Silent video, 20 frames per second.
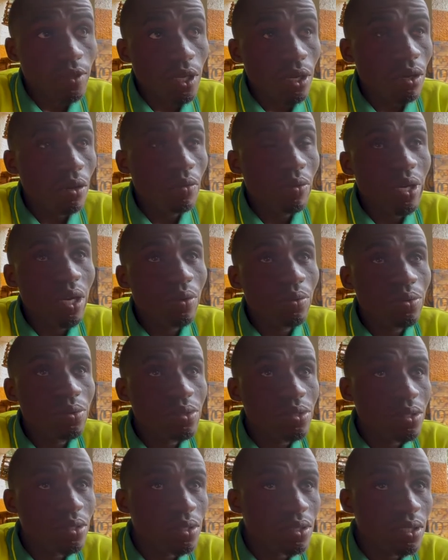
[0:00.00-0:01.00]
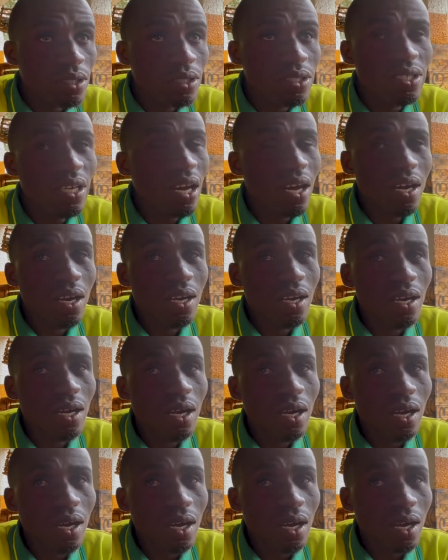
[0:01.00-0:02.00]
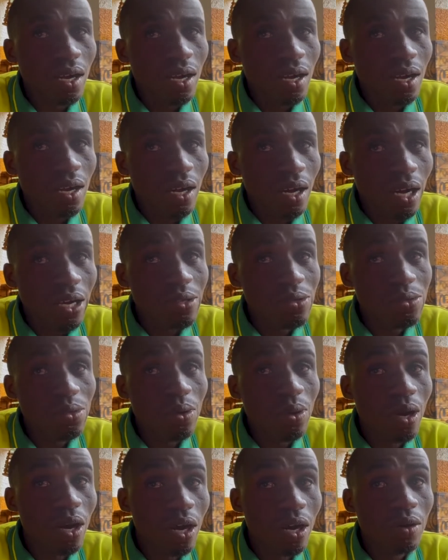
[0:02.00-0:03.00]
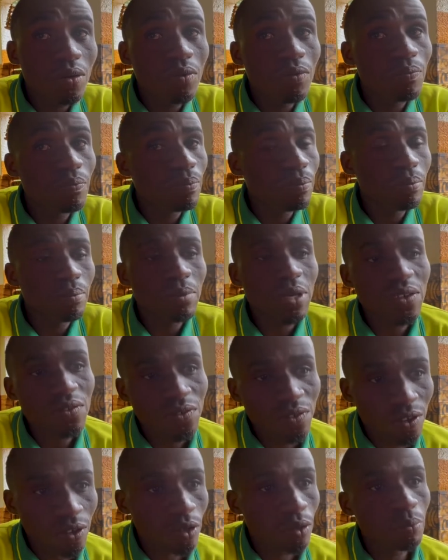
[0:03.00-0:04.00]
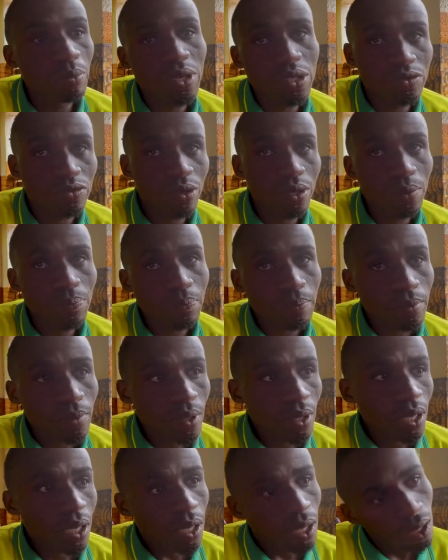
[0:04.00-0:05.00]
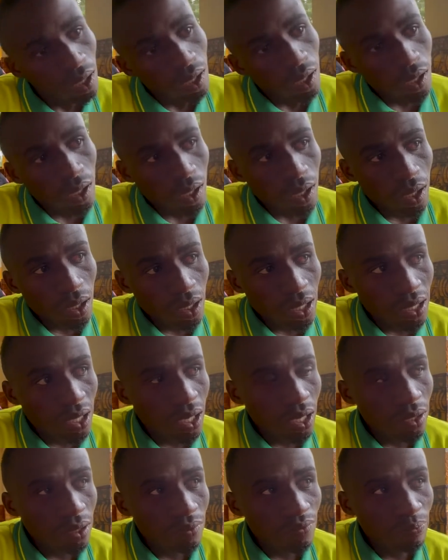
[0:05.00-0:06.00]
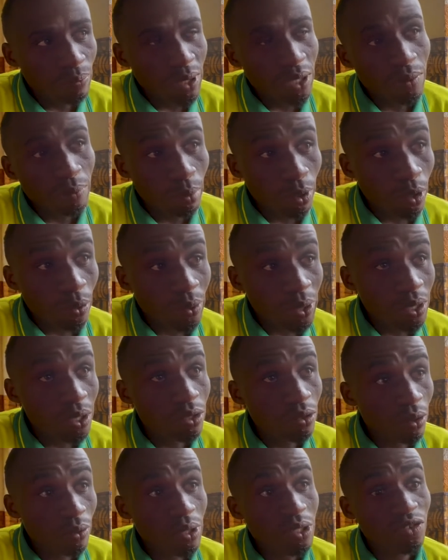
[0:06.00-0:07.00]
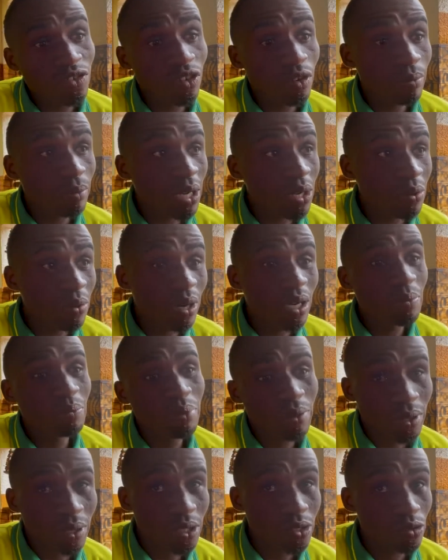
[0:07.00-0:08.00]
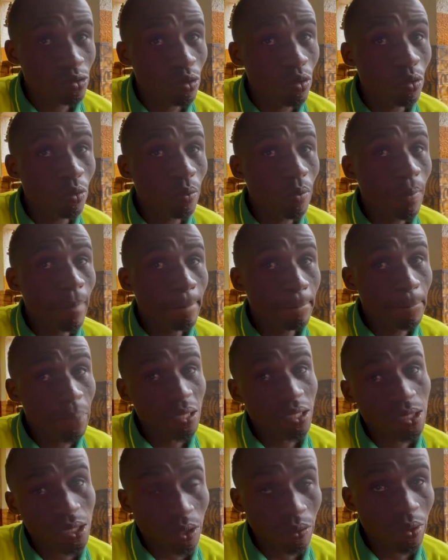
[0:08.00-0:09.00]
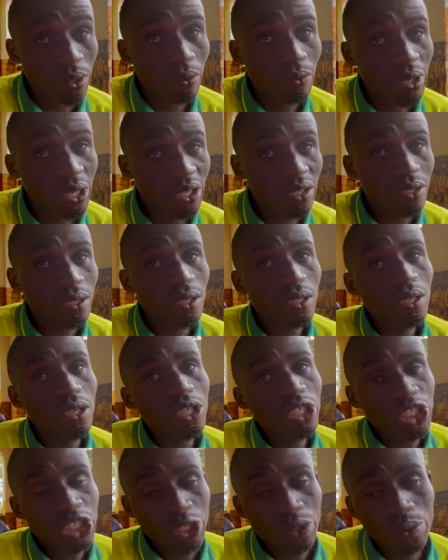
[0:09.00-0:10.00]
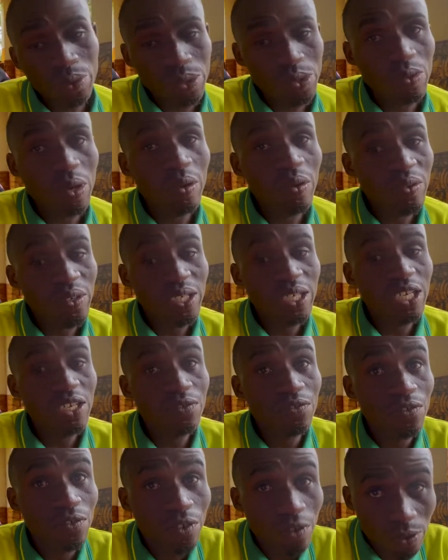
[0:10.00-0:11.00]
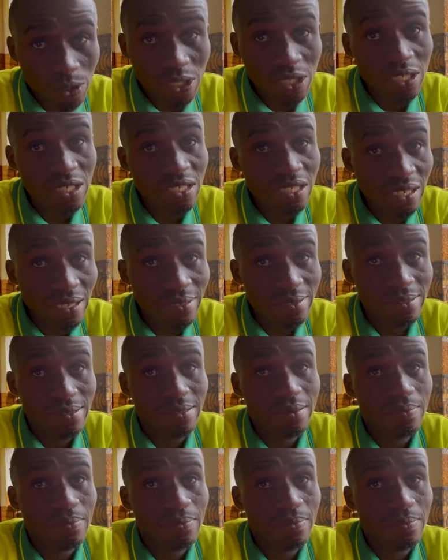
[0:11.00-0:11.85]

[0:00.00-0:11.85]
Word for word: When I was young, I saw how my fellow Batwa, like I've been borrowing knowledge from my grandparents who passed away when she was 114 years.